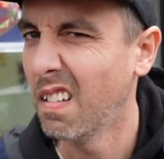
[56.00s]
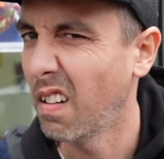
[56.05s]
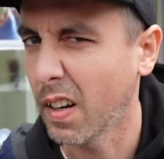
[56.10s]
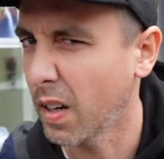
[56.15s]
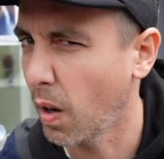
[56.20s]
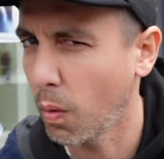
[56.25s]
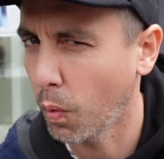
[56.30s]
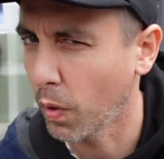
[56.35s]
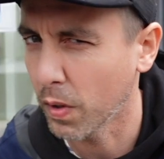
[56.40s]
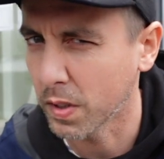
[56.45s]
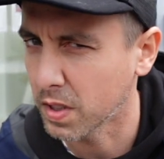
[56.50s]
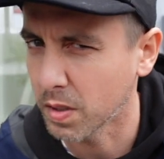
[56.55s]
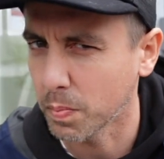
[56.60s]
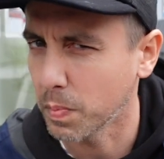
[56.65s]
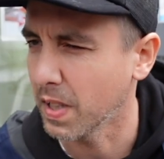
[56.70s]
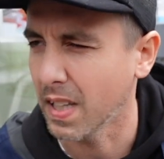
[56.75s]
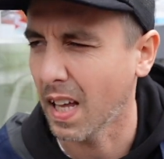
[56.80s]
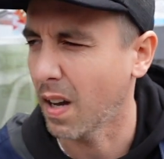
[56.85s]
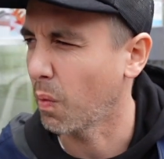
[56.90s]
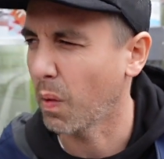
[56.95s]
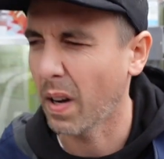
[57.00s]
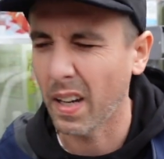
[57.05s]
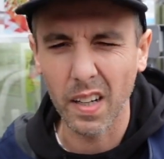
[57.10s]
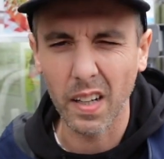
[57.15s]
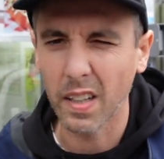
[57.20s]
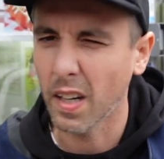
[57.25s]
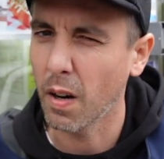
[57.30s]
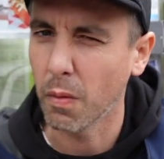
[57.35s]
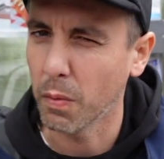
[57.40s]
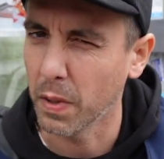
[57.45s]
I don't want it to be that way, and
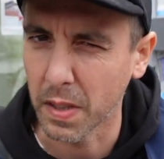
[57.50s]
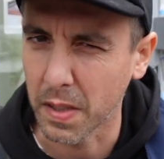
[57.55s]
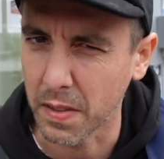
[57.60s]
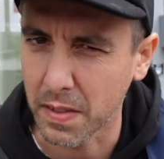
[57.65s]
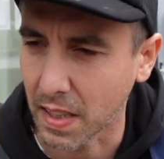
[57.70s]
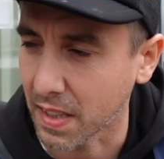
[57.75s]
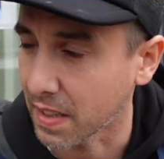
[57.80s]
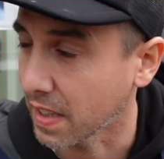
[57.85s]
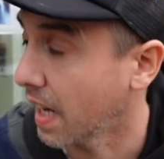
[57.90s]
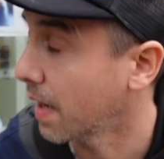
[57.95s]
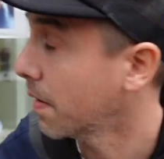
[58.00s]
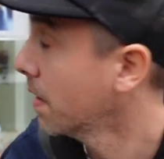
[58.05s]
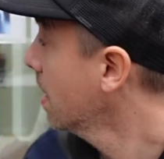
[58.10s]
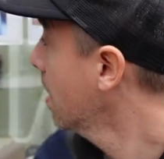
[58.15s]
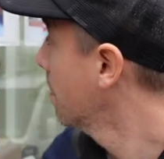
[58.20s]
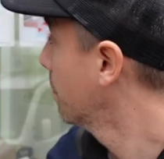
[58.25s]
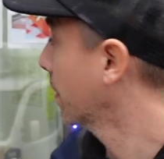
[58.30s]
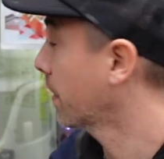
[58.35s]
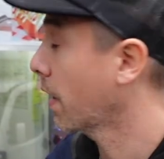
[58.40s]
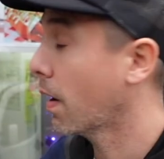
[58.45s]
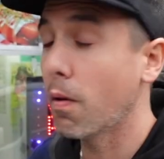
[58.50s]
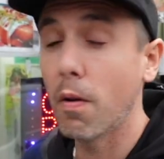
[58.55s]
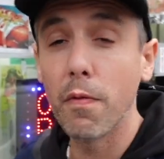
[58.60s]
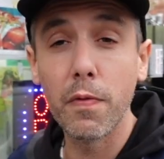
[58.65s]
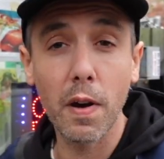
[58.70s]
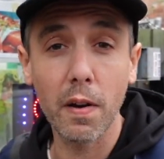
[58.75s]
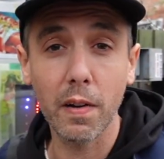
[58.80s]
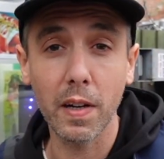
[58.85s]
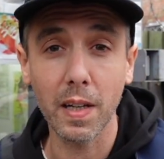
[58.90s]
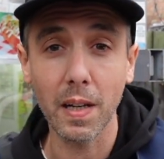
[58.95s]
I don't really think that. But they were
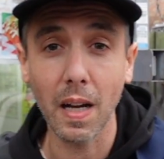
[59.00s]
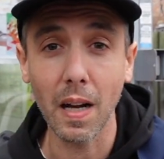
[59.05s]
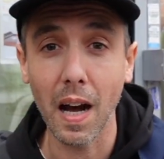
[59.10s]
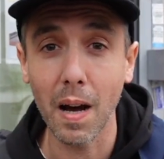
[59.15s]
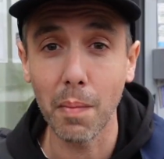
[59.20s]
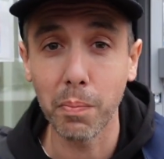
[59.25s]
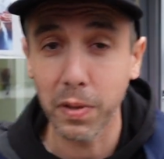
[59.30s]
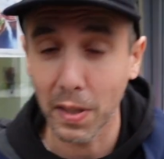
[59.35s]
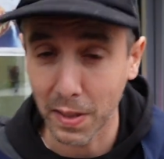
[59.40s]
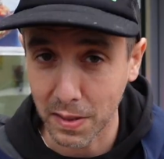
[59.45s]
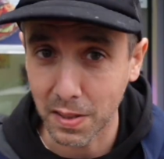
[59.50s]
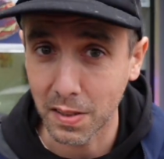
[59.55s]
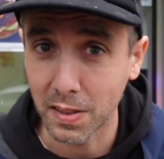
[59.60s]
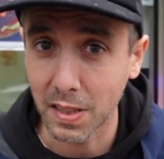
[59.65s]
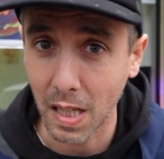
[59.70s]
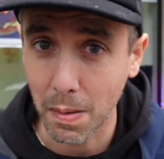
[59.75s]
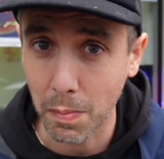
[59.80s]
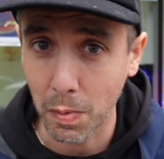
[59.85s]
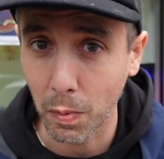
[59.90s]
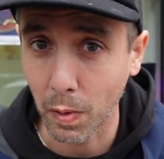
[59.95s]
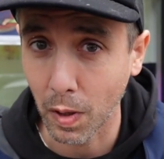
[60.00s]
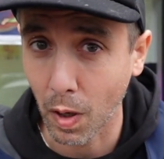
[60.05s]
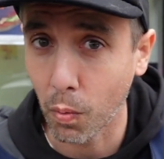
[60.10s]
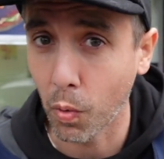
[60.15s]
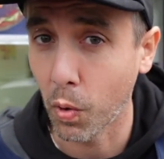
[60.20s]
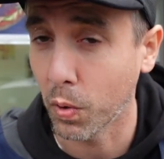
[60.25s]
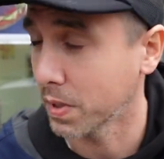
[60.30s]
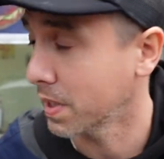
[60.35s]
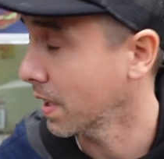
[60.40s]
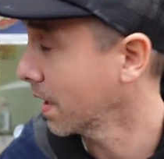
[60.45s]
very pleased to see me when I
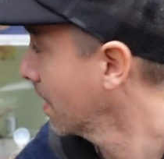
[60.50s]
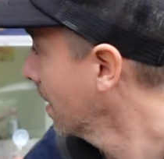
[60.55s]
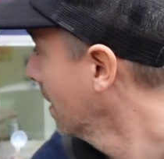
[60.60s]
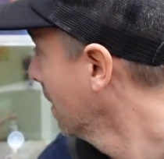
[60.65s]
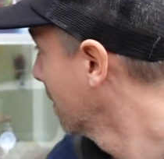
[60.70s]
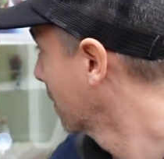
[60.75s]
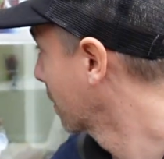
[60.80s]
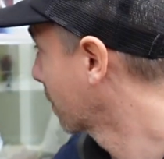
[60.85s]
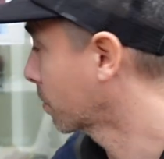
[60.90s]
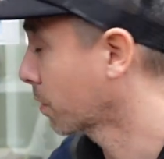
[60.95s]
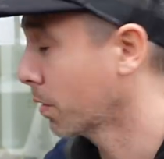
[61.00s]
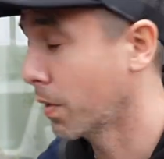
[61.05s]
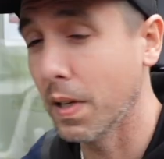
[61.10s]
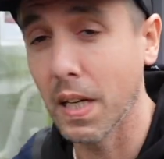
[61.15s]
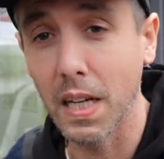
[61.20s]
walked in, the crew